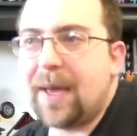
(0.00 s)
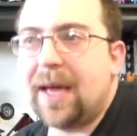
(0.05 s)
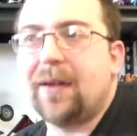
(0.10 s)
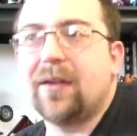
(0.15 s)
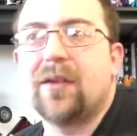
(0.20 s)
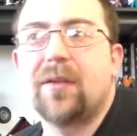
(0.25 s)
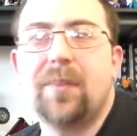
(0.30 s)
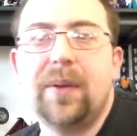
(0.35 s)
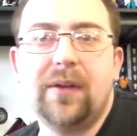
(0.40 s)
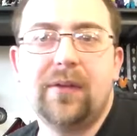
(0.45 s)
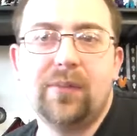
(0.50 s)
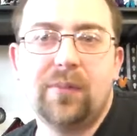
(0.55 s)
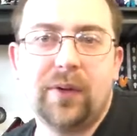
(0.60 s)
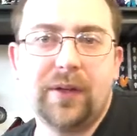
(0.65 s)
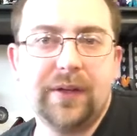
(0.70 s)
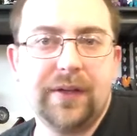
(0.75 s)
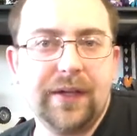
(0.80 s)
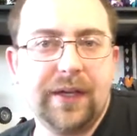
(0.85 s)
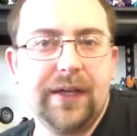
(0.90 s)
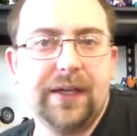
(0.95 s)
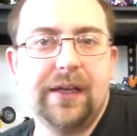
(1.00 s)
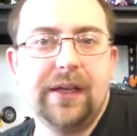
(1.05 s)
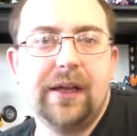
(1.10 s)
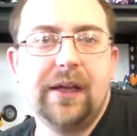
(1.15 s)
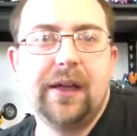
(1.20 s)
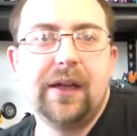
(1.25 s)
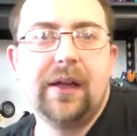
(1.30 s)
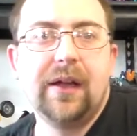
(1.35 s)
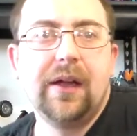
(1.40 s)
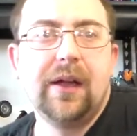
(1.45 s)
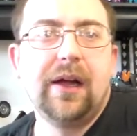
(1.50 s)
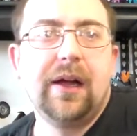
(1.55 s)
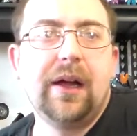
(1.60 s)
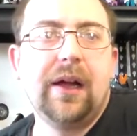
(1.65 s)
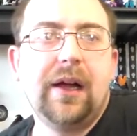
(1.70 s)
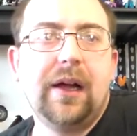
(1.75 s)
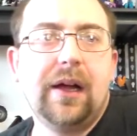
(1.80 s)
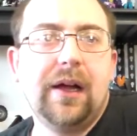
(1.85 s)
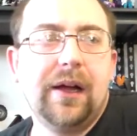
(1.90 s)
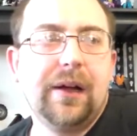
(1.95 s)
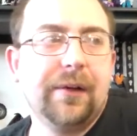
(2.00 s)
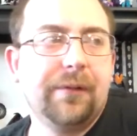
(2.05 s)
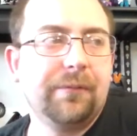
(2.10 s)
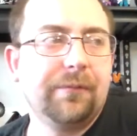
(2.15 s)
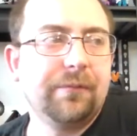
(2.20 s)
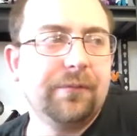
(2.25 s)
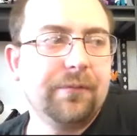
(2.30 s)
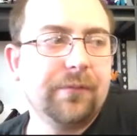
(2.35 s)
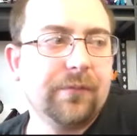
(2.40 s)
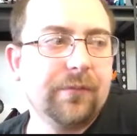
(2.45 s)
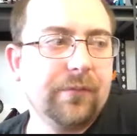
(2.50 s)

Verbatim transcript: masterpiece one did um,